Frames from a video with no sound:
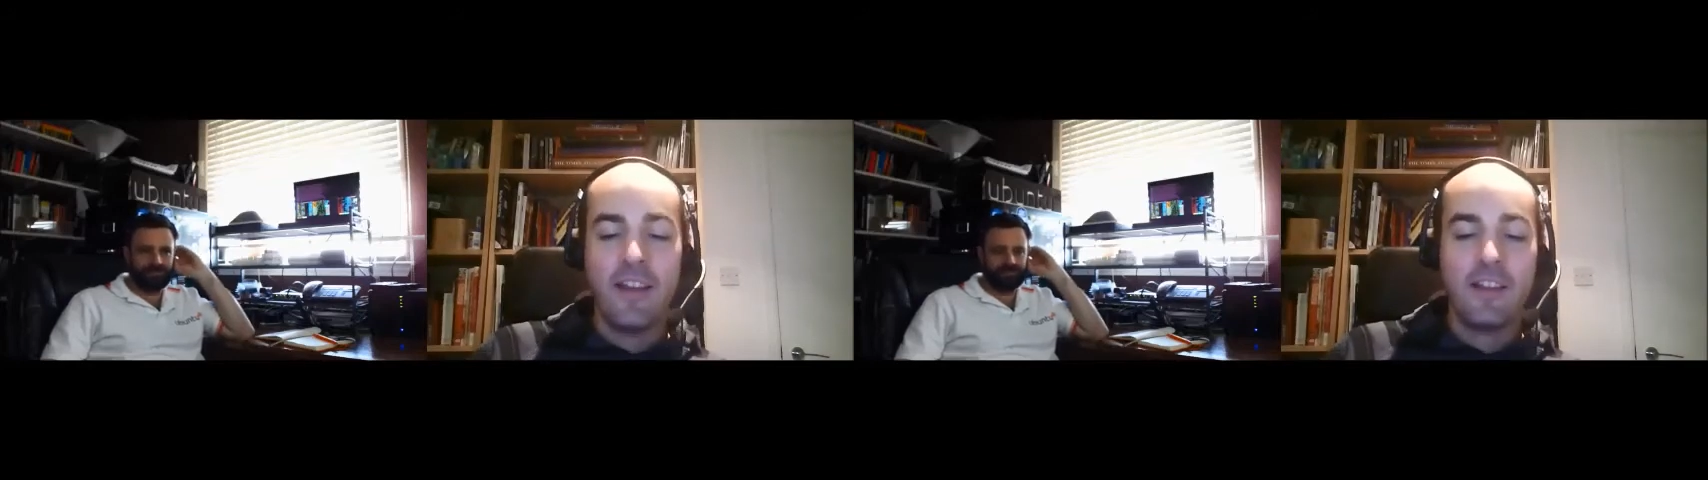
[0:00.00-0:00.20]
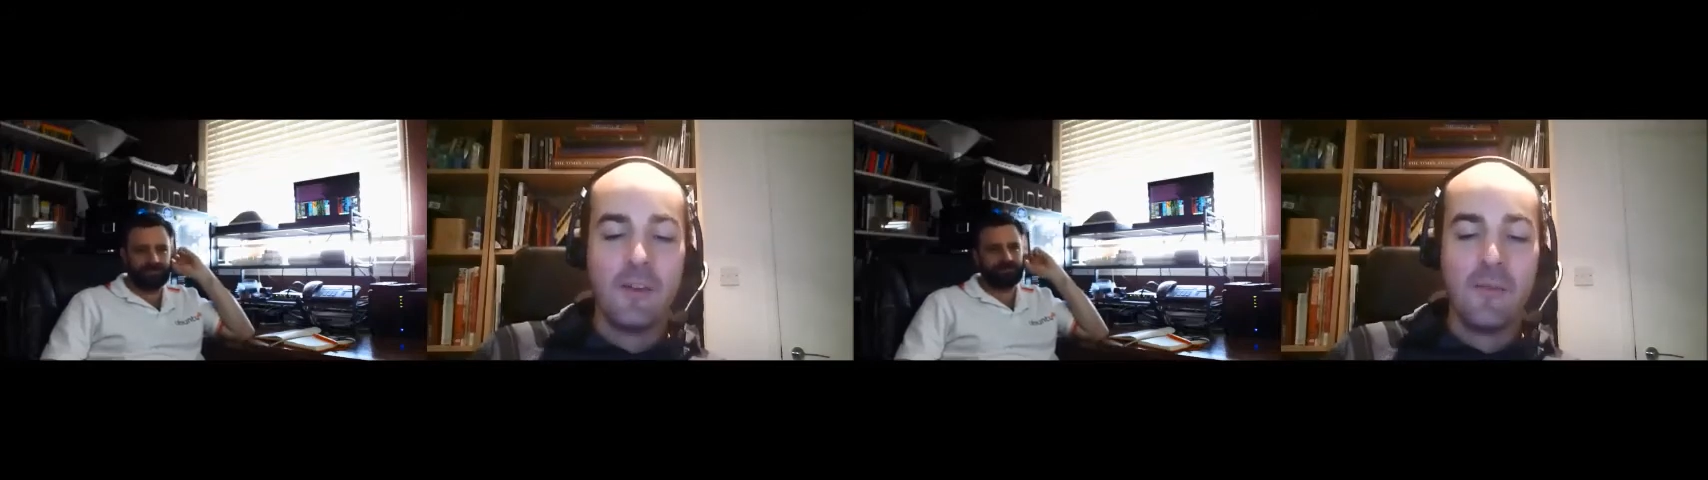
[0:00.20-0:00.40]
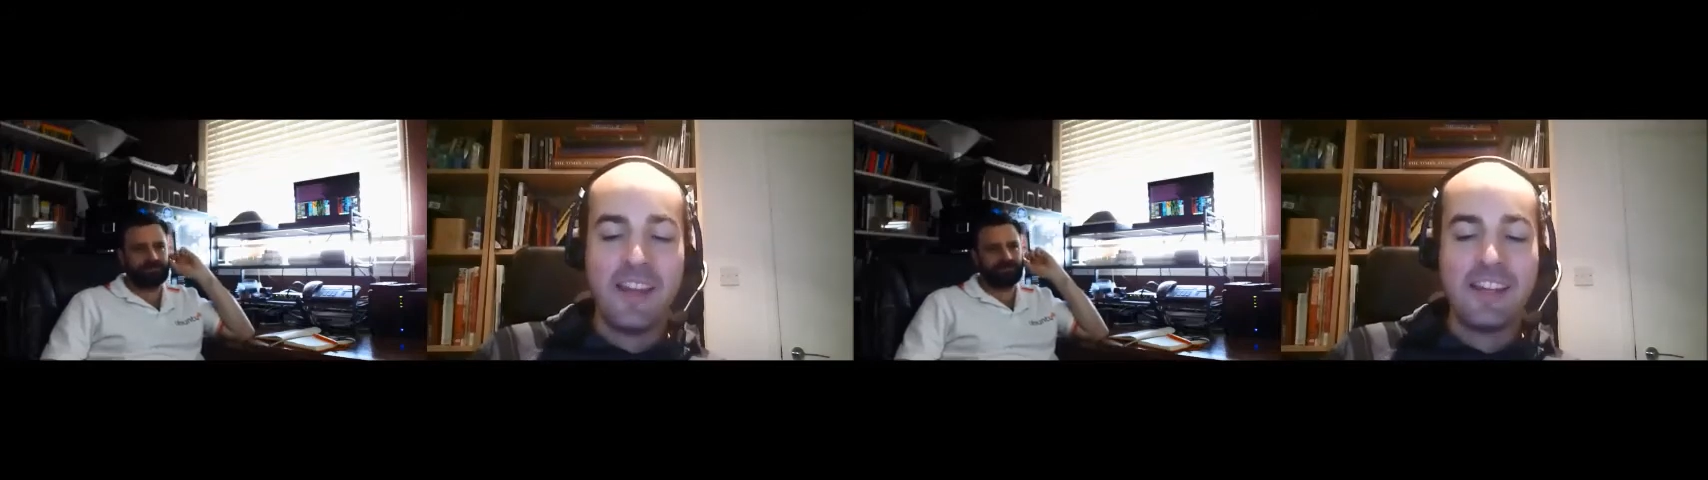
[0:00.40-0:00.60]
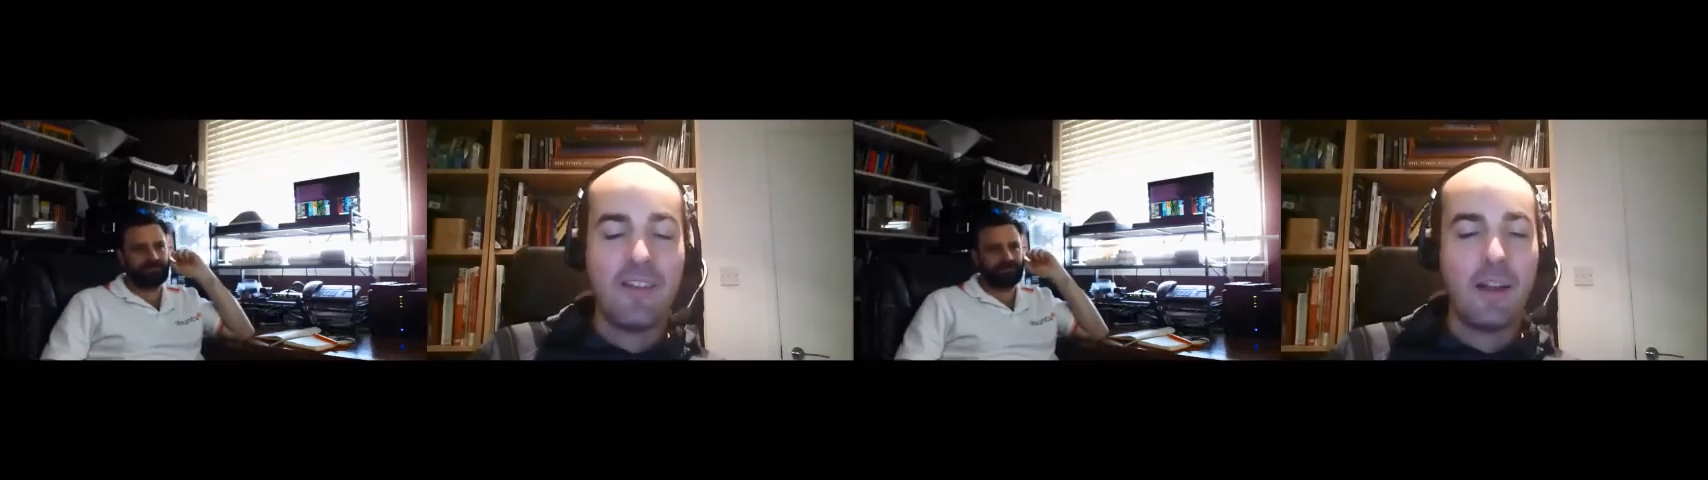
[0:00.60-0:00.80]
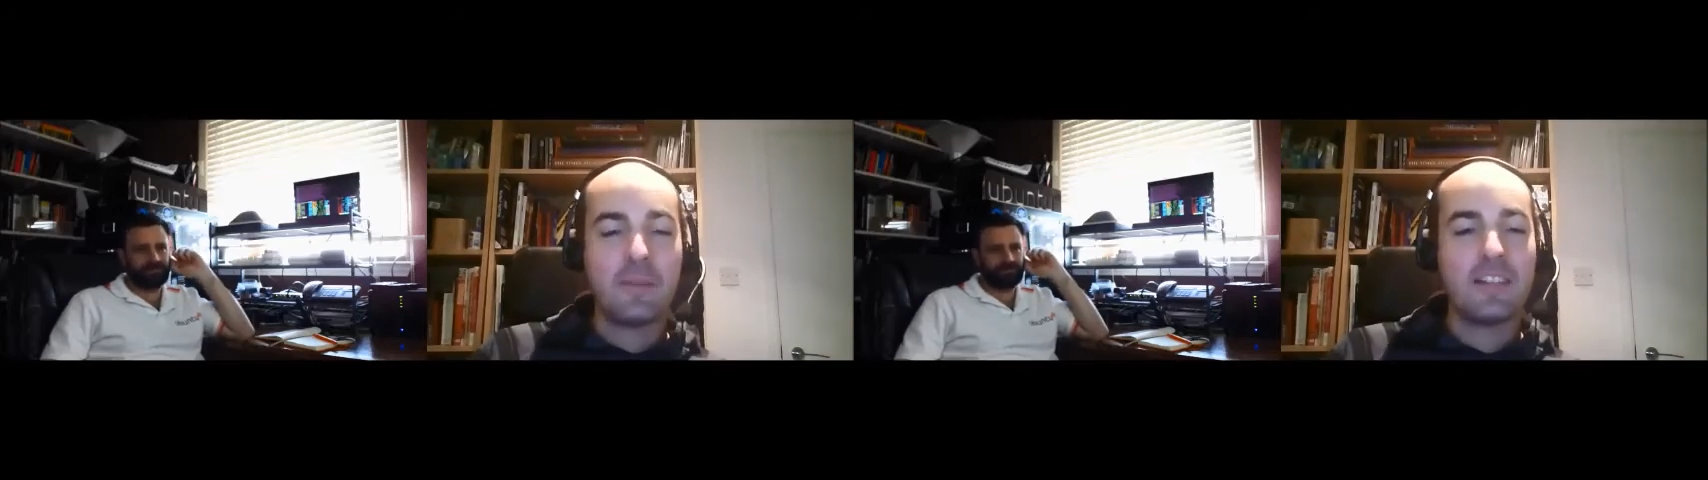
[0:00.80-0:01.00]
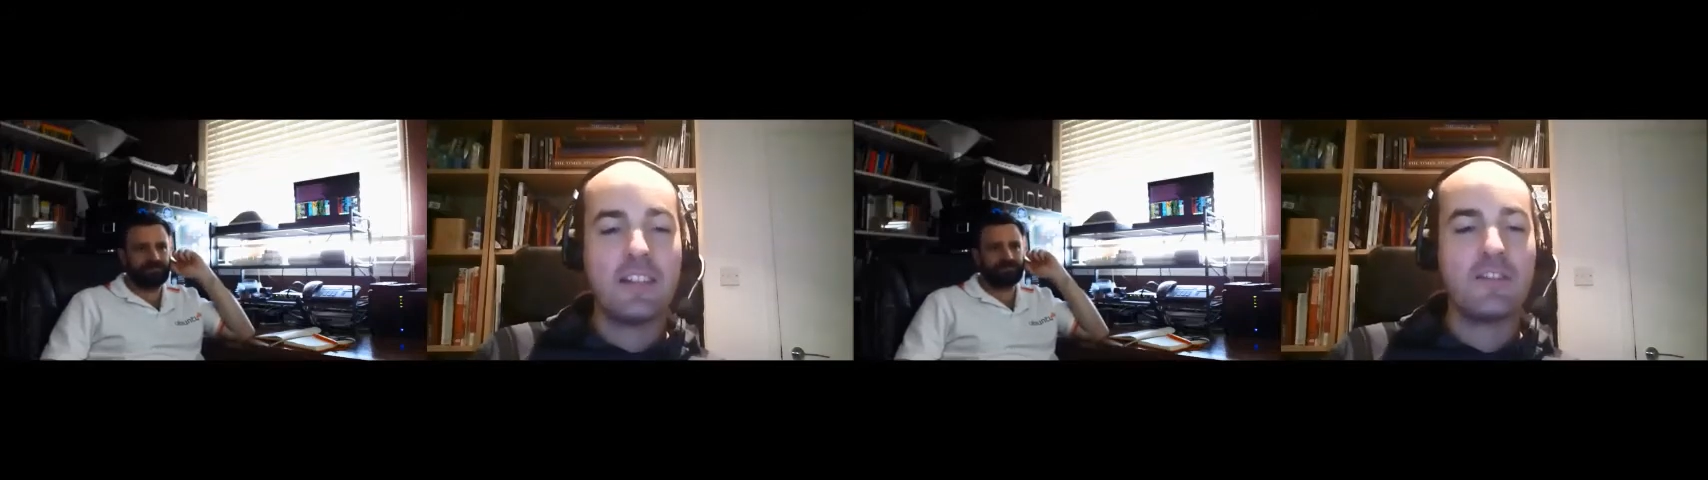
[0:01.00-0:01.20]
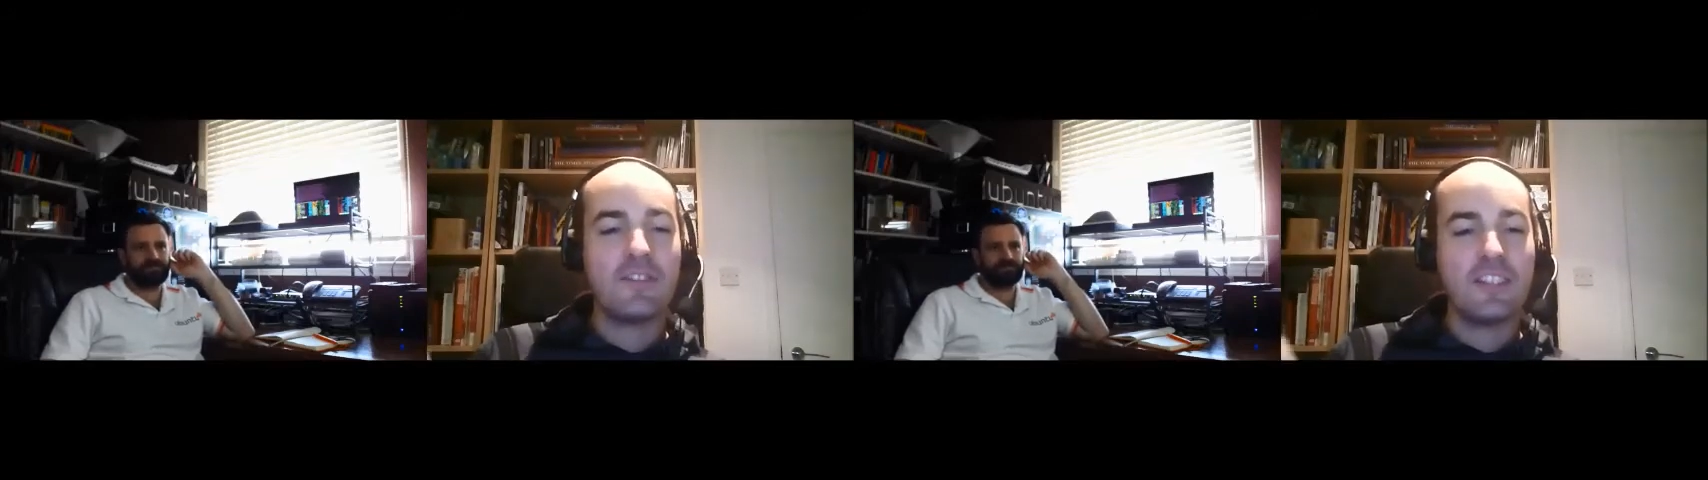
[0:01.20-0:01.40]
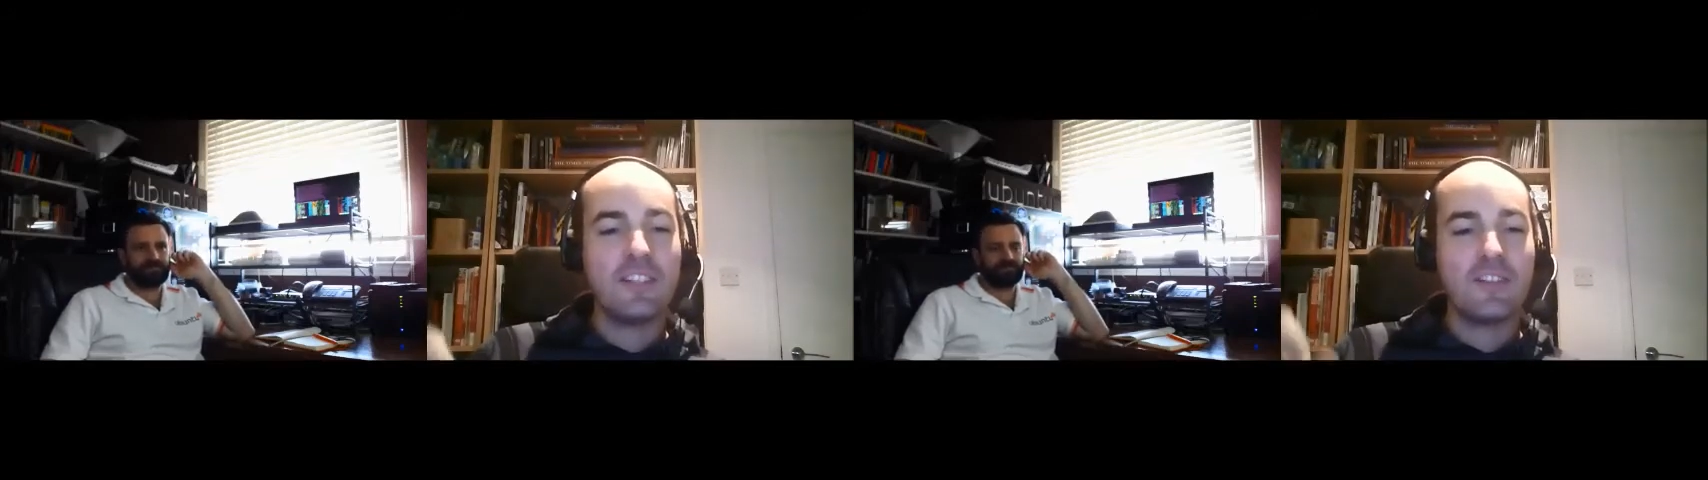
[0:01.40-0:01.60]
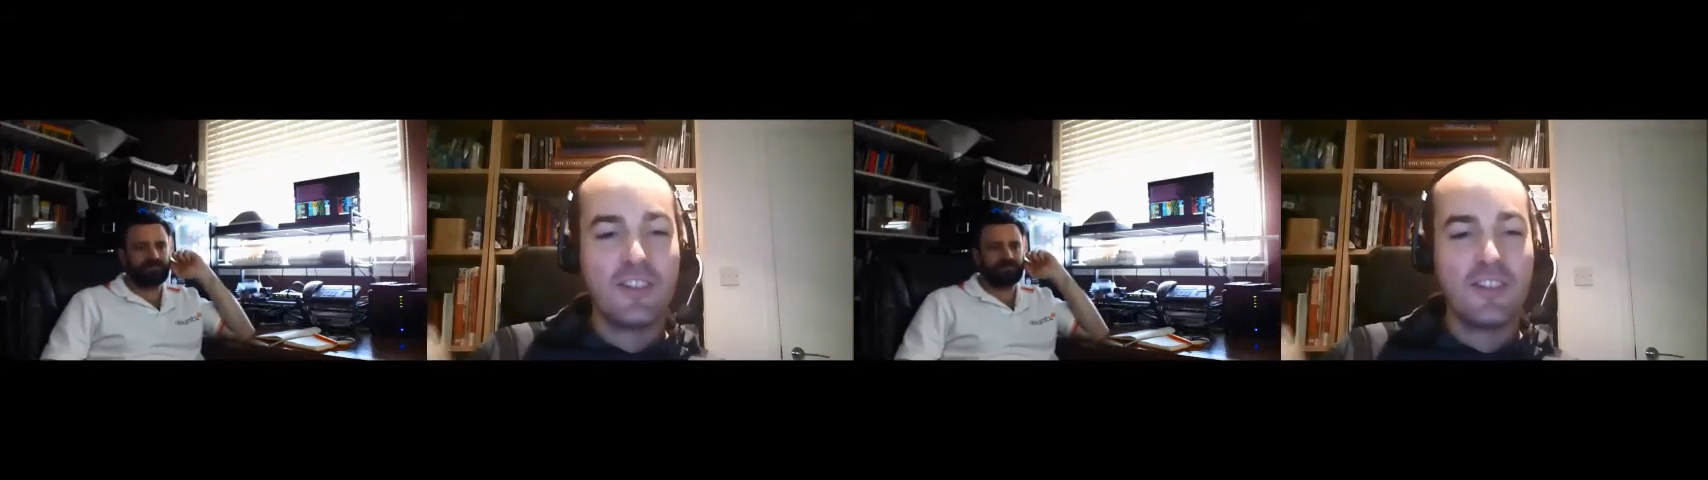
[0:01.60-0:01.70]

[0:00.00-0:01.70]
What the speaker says: many developers didn't